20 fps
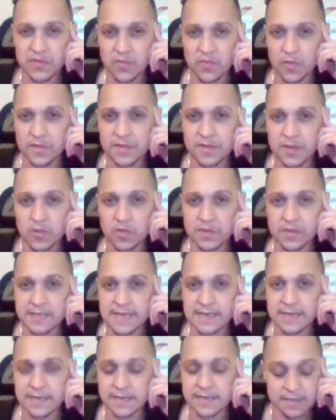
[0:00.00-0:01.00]
with what they were
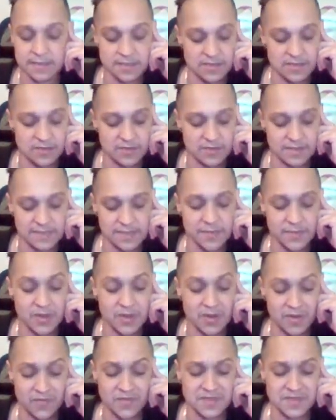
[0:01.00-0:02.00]
tending to. Because I'm
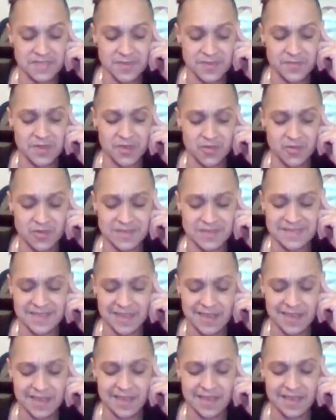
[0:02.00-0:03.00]
hearing for some of you, it's
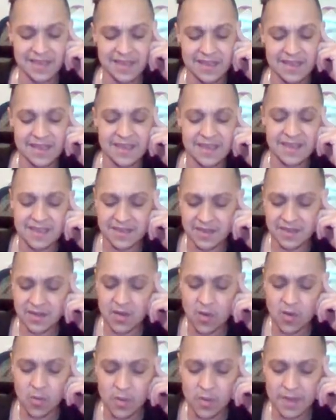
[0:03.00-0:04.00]
like
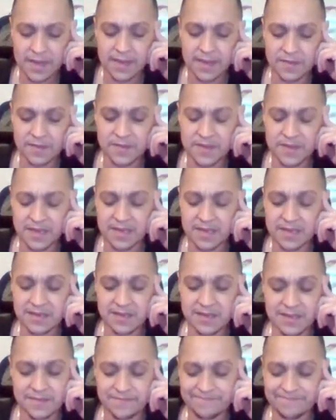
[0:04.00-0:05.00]
knowing
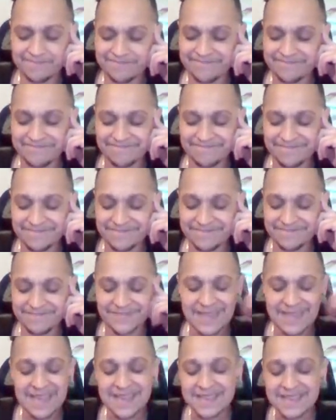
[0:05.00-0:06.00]
that
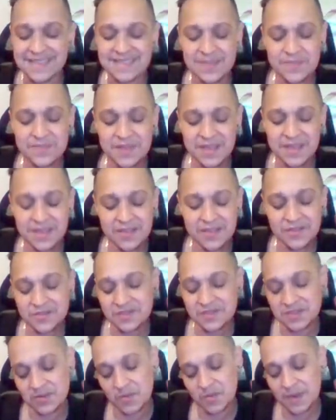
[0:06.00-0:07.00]
something you're
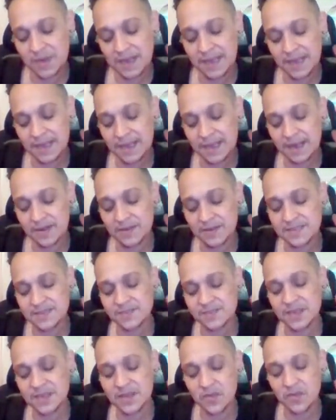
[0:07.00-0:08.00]
doing or
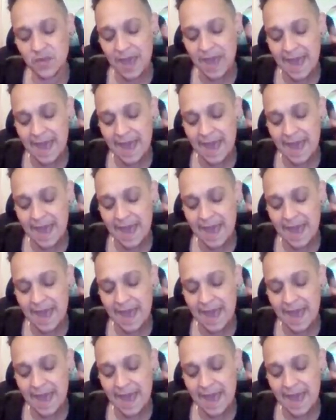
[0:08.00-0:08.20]
something you